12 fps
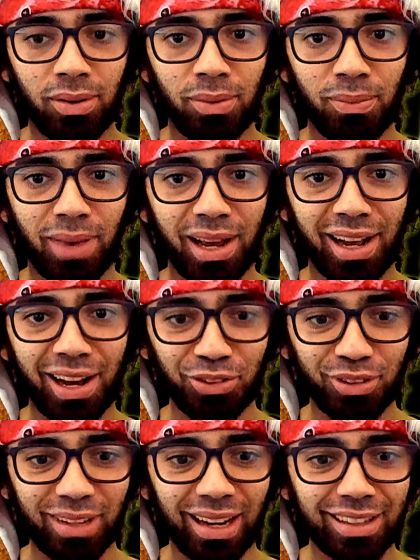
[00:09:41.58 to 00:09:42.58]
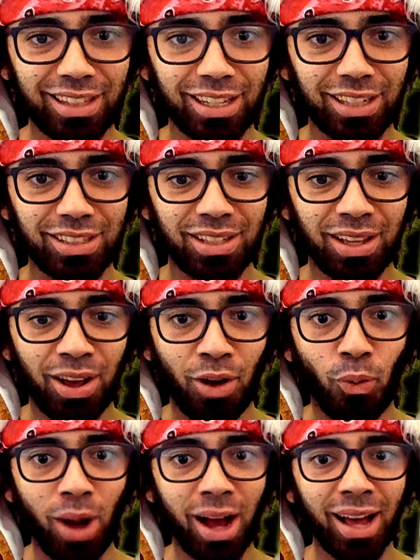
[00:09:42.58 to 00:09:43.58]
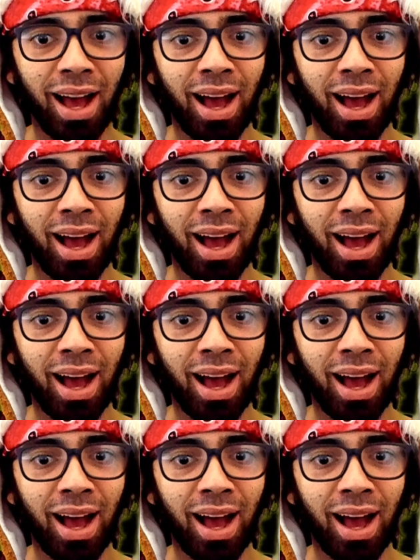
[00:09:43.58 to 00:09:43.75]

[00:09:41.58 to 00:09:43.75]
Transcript: Make out tactics. What?